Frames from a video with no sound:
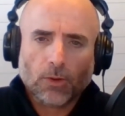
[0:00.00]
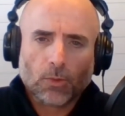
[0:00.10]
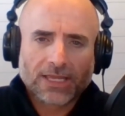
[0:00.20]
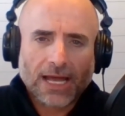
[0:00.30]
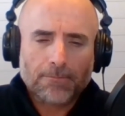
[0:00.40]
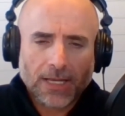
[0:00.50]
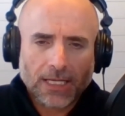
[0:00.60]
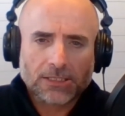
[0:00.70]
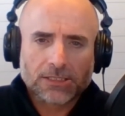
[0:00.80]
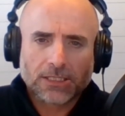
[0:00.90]
And what that
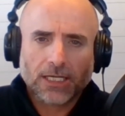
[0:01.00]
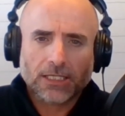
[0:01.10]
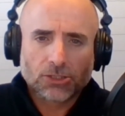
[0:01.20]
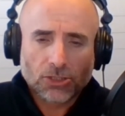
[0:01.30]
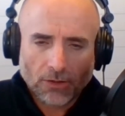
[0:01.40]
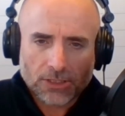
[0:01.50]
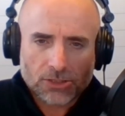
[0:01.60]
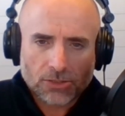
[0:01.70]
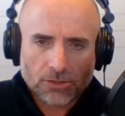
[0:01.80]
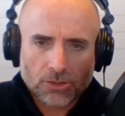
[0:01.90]
means in
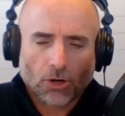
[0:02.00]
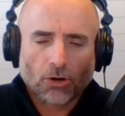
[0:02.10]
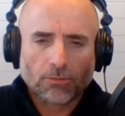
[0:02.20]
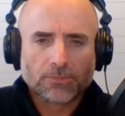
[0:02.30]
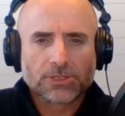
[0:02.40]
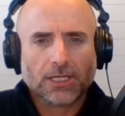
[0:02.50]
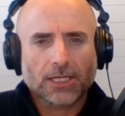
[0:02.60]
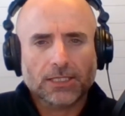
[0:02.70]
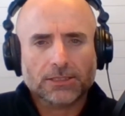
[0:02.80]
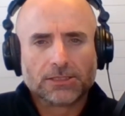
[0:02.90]
insurance terms
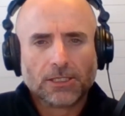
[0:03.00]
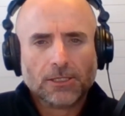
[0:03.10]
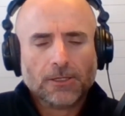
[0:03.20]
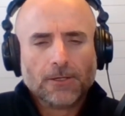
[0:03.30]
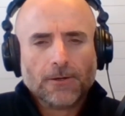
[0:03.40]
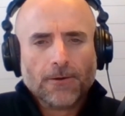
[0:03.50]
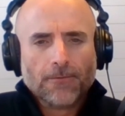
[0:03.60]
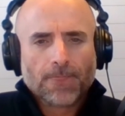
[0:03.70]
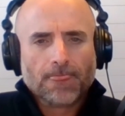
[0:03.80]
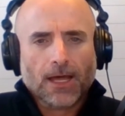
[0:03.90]
is
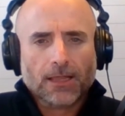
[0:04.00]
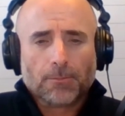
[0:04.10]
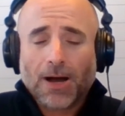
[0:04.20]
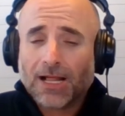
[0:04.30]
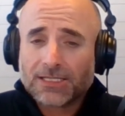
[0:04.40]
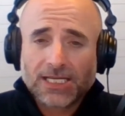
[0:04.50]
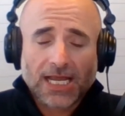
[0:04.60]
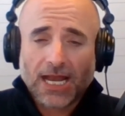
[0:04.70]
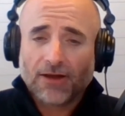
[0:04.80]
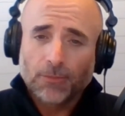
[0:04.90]
that the policy
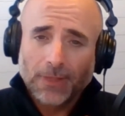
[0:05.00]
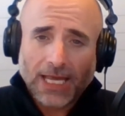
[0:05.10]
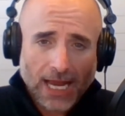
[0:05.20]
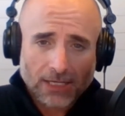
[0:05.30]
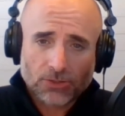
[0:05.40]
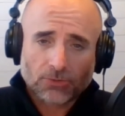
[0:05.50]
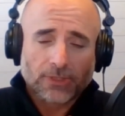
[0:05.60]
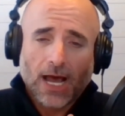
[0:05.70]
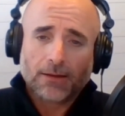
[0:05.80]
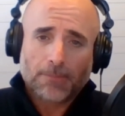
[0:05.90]
can never be canceled,
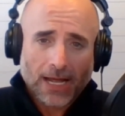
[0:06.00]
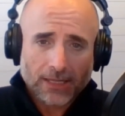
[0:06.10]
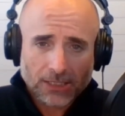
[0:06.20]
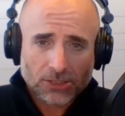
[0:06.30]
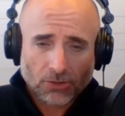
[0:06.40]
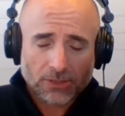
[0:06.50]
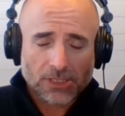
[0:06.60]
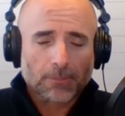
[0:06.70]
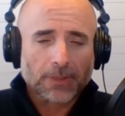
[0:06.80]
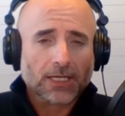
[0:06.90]
not by the insurance
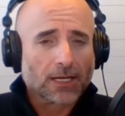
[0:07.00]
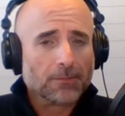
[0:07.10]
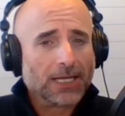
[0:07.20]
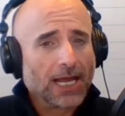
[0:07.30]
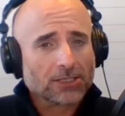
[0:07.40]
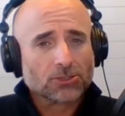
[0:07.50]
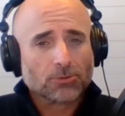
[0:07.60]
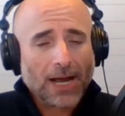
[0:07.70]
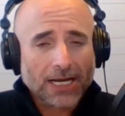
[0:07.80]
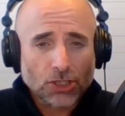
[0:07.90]
company. It can be canceled
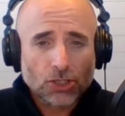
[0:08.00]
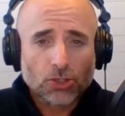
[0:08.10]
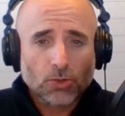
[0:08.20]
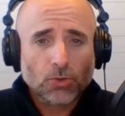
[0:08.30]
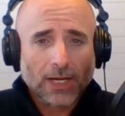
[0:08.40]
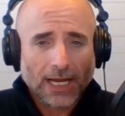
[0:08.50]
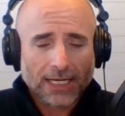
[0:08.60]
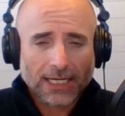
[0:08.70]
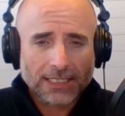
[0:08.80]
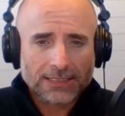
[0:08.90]
by you at
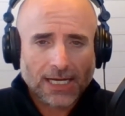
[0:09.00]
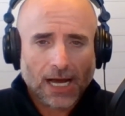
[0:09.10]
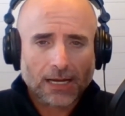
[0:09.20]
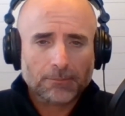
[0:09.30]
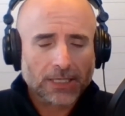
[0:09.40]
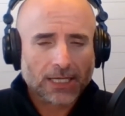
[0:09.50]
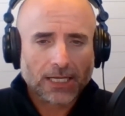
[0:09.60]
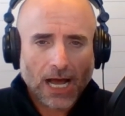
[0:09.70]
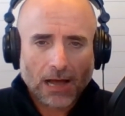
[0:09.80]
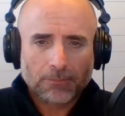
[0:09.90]
any time, but it
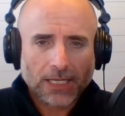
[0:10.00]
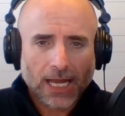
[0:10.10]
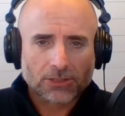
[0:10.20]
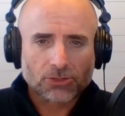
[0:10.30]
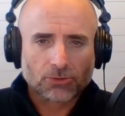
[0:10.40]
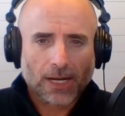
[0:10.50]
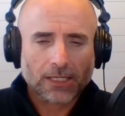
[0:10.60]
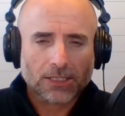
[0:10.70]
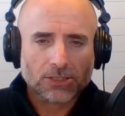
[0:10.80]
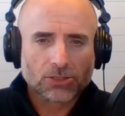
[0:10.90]
cannot be canceled by
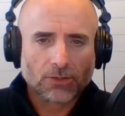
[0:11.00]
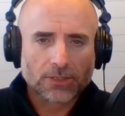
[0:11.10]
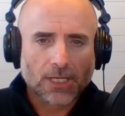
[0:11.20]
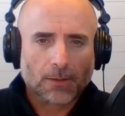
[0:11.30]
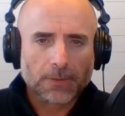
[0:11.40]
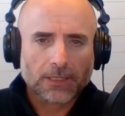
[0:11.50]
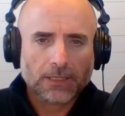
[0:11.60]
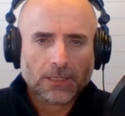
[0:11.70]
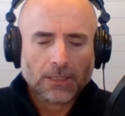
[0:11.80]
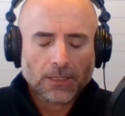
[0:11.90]
the insurance company.